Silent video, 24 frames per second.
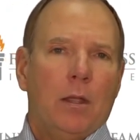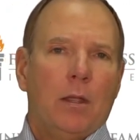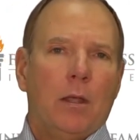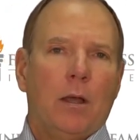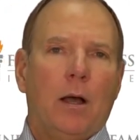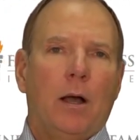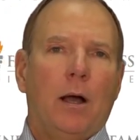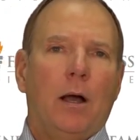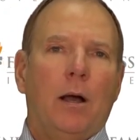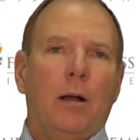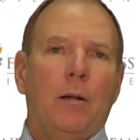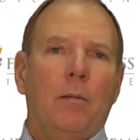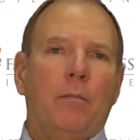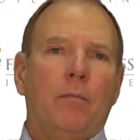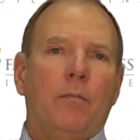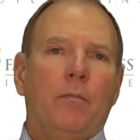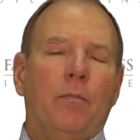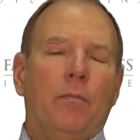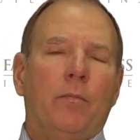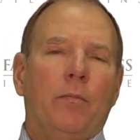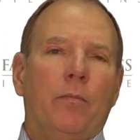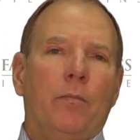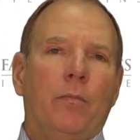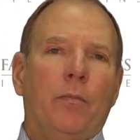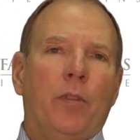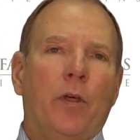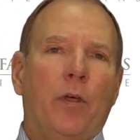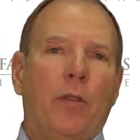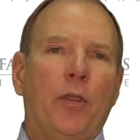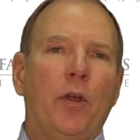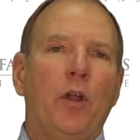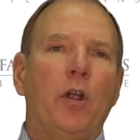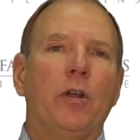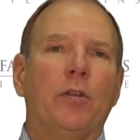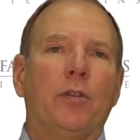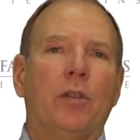Uh, the
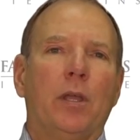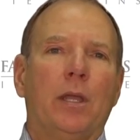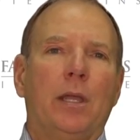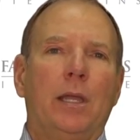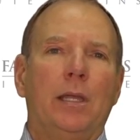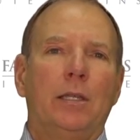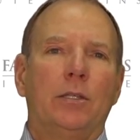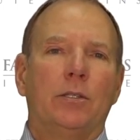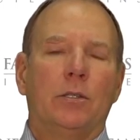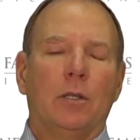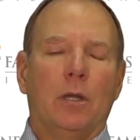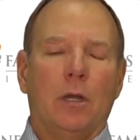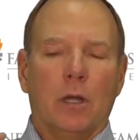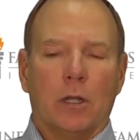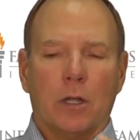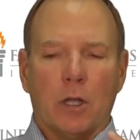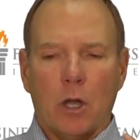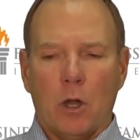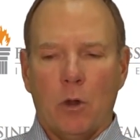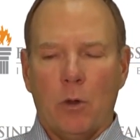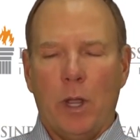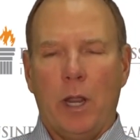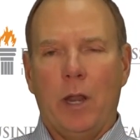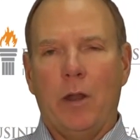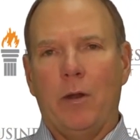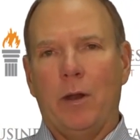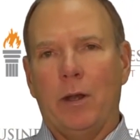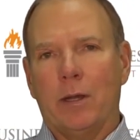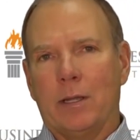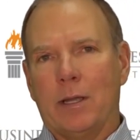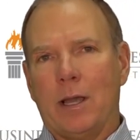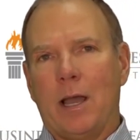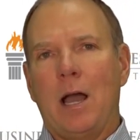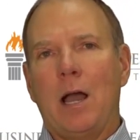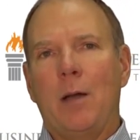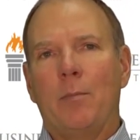third thing is a
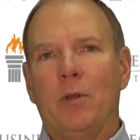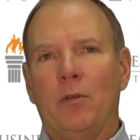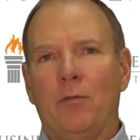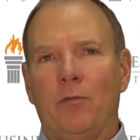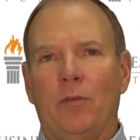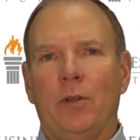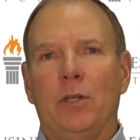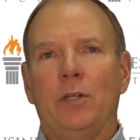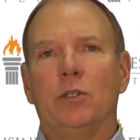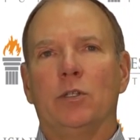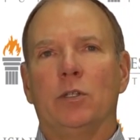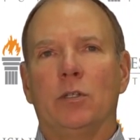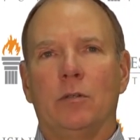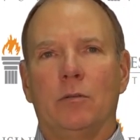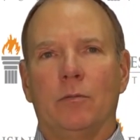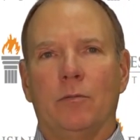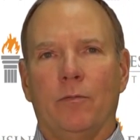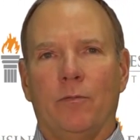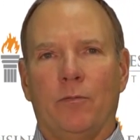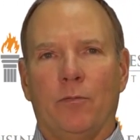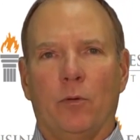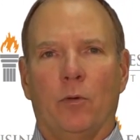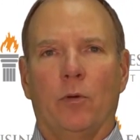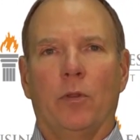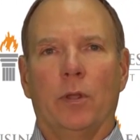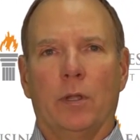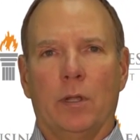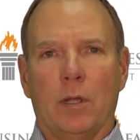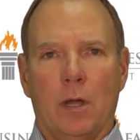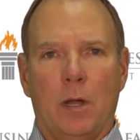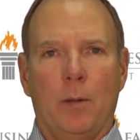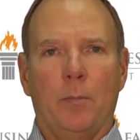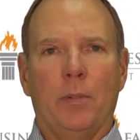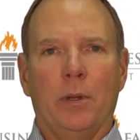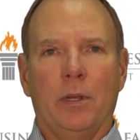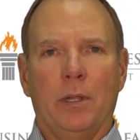coherent common vision for the
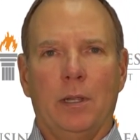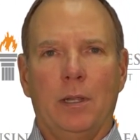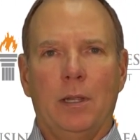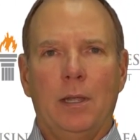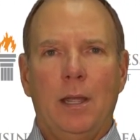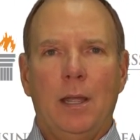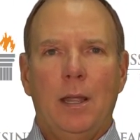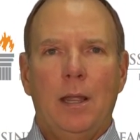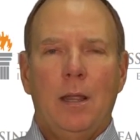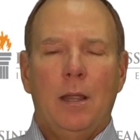company.